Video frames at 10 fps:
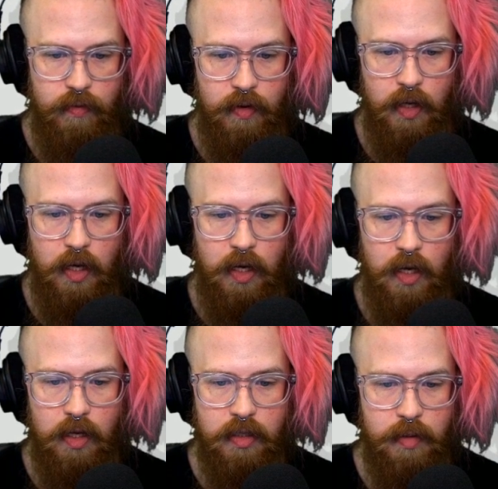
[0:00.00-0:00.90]

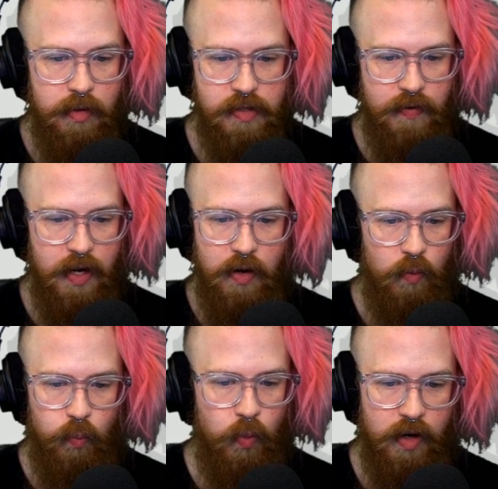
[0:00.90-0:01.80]
temporary 7 to 9 or
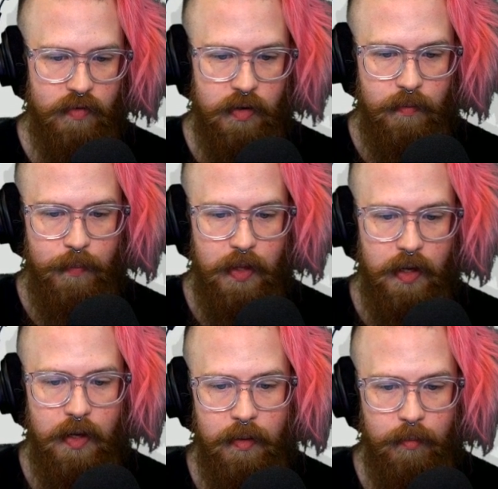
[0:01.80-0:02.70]
whatever.
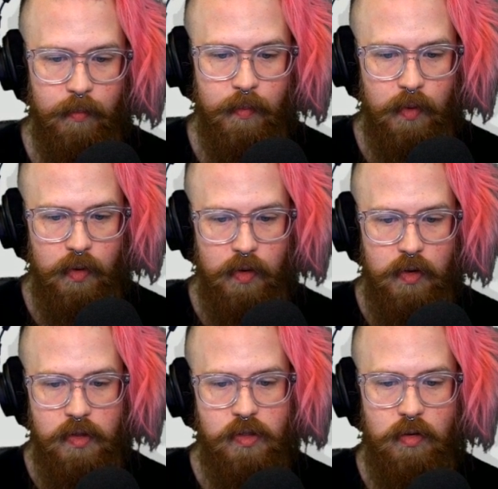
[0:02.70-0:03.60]

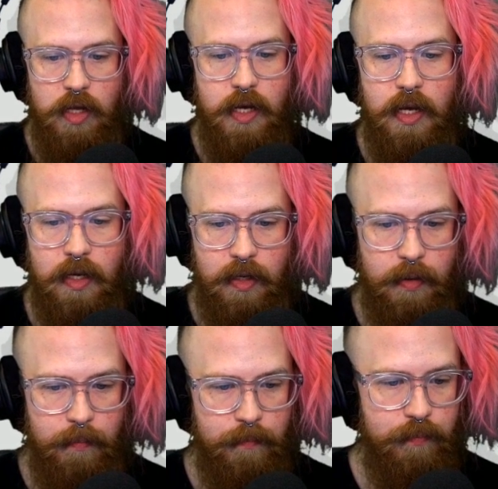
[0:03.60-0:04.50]
So
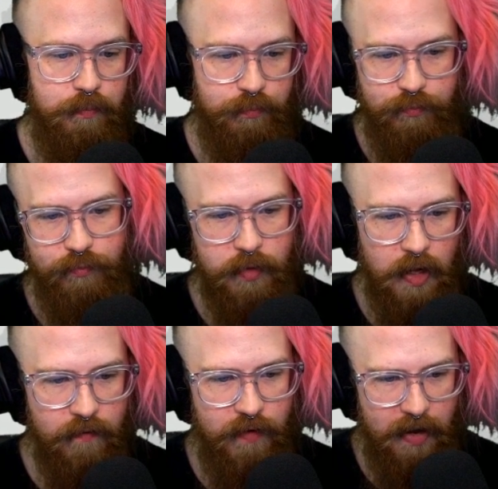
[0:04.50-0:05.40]
like
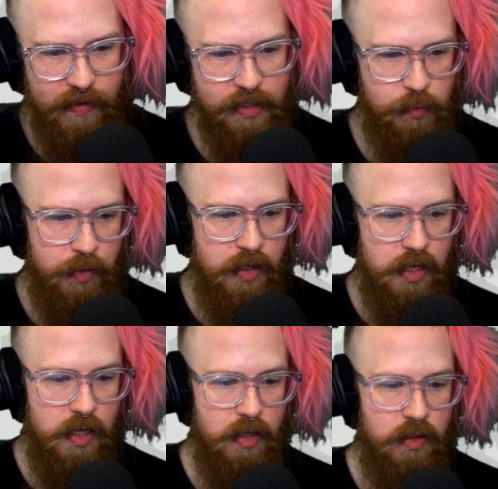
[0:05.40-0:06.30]
5
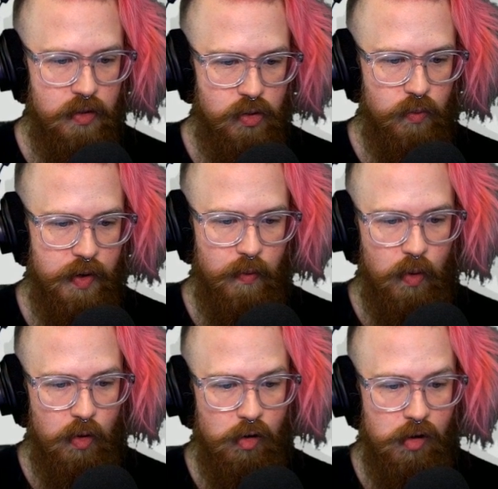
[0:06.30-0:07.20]
XP to
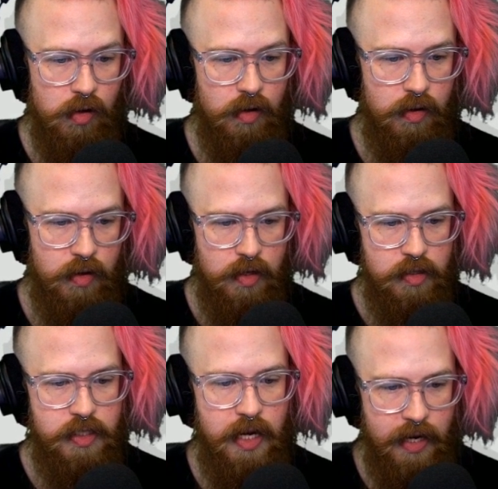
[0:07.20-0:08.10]
reroll,
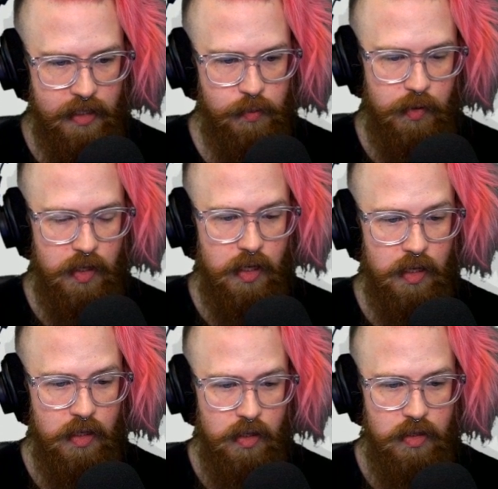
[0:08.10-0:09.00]
10
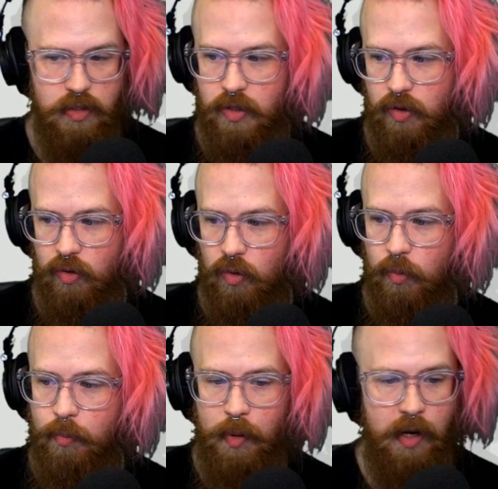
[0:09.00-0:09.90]
XP
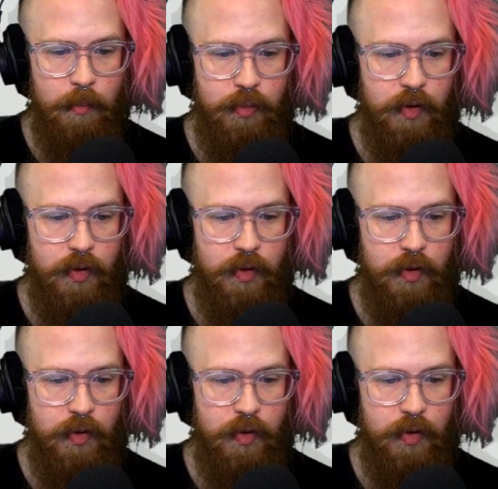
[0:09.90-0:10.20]
to bump